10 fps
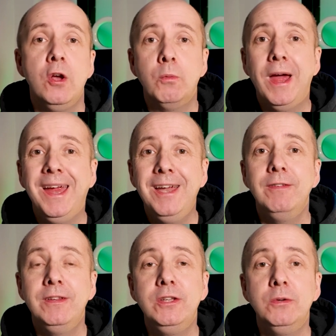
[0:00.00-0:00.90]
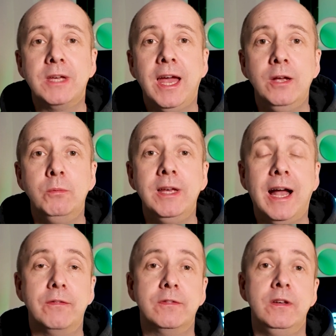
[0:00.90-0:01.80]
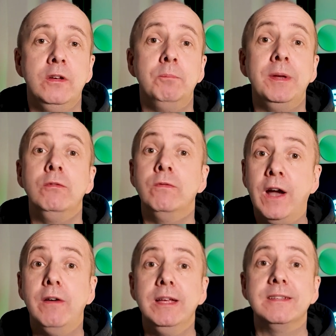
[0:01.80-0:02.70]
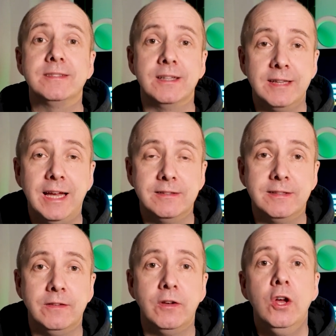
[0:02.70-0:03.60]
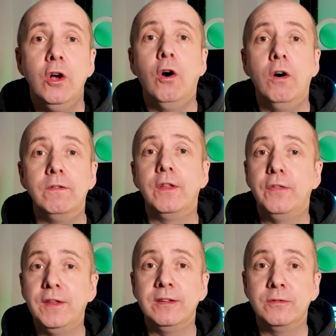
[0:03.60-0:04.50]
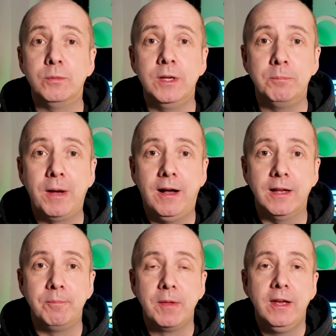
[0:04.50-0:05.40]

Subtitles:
Where here in the UK, we have to be very selective over the things we buy.